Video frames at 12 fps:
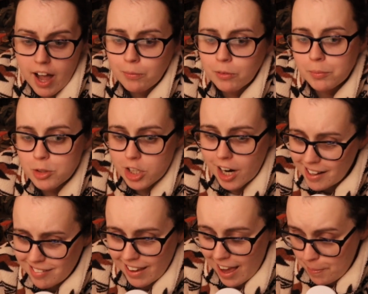I'm going to be trying
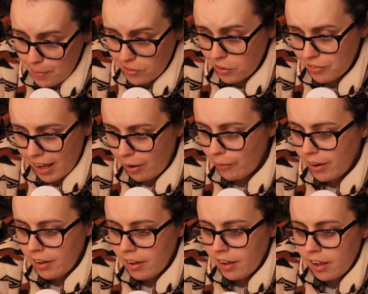to get episodes out
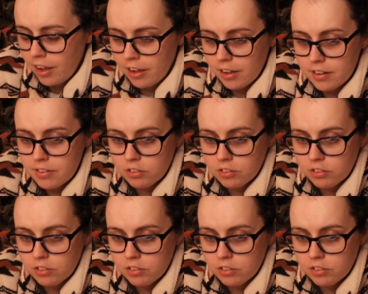to